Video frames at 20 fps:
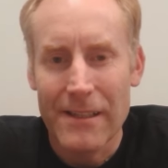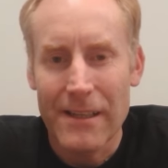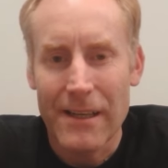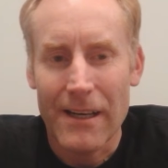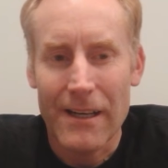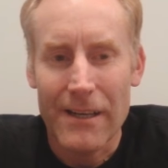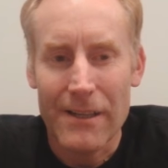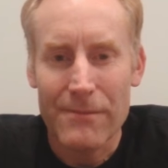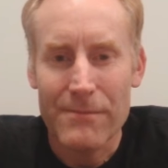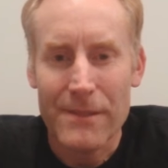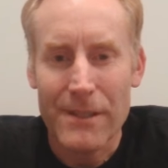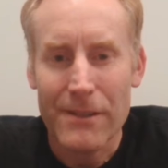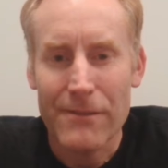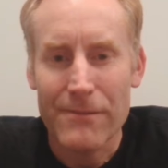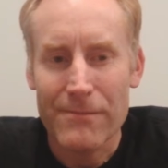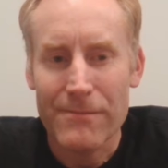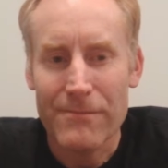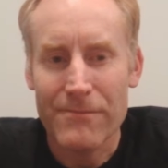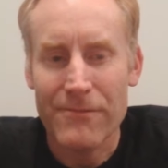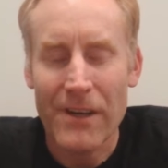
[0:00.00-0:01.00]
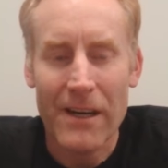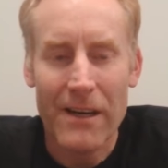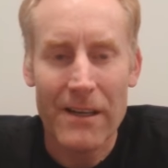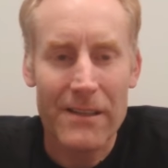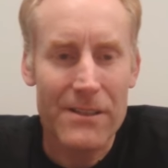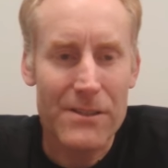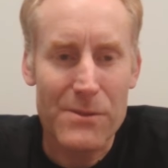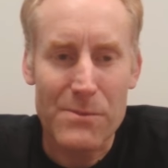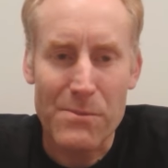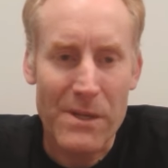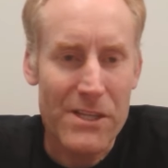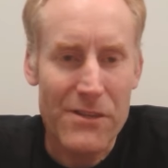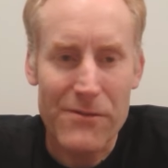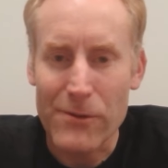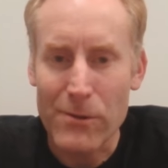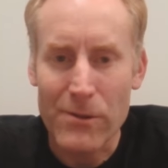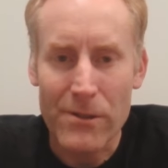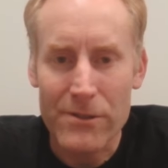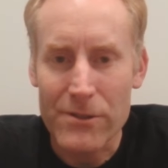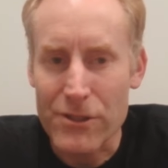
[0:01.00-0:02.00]
Um, you know, Varda, Space
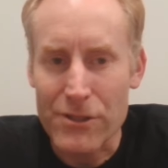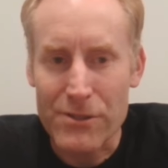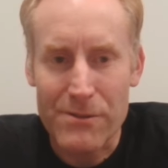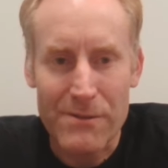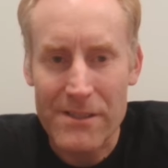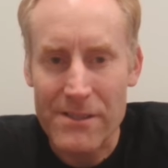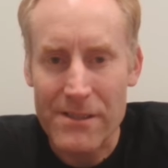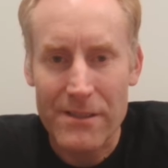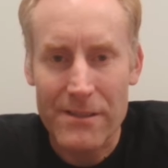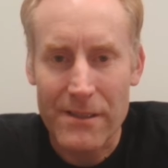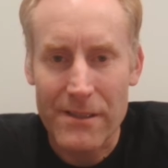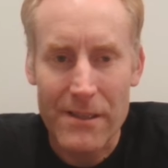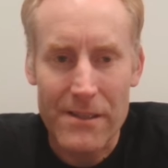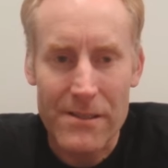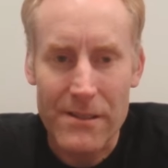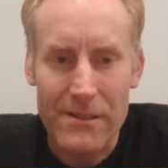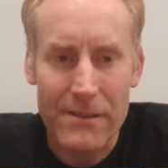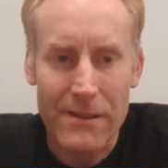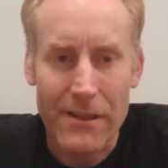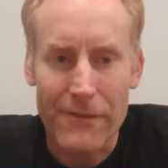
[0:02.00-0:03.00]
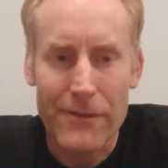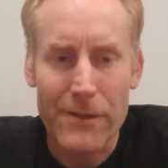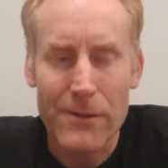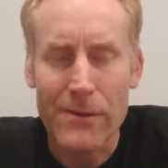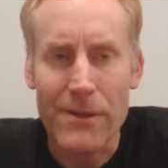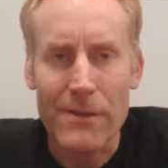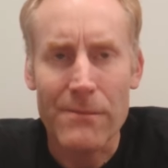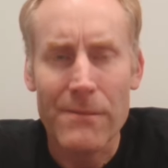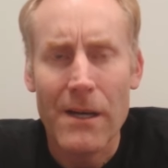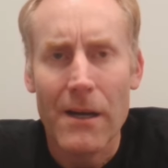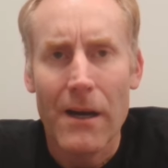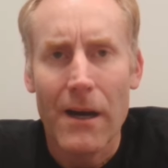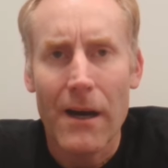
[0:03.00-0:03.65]
Forge, there's a there's a, a few of them.